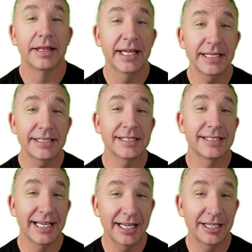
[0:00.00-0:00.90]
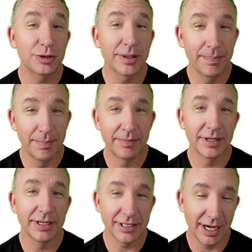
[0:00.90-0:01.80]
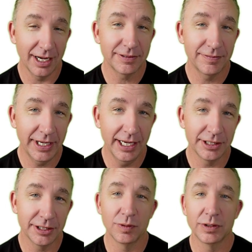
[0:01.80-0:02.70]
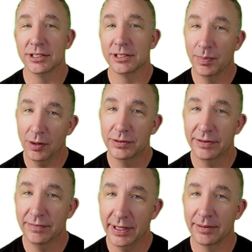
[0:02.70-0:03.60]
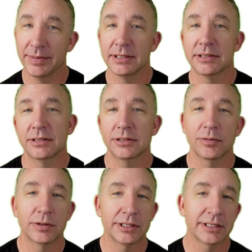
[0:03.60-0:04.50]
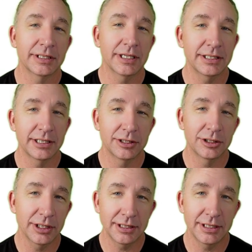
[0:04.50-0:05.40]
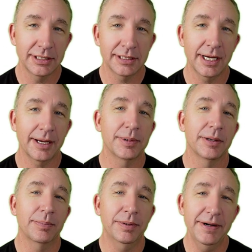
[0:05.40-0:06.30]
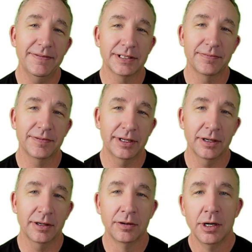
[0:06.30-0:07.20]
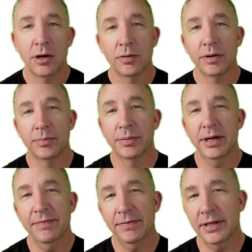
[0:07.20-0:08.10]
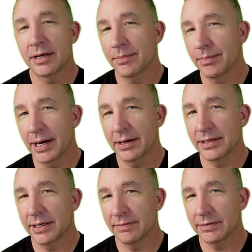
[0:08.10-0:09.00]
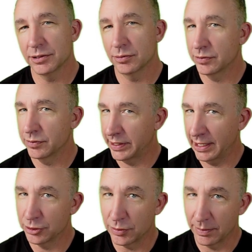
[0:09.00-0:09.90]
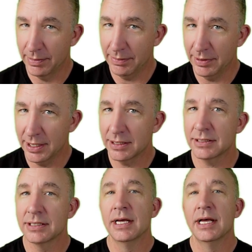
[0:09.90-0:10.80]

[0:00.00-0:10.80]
This is intramembranous ossification, which is bone development. So we're discussing just this type. In a previous video, we briefly compared the difference between intramembranous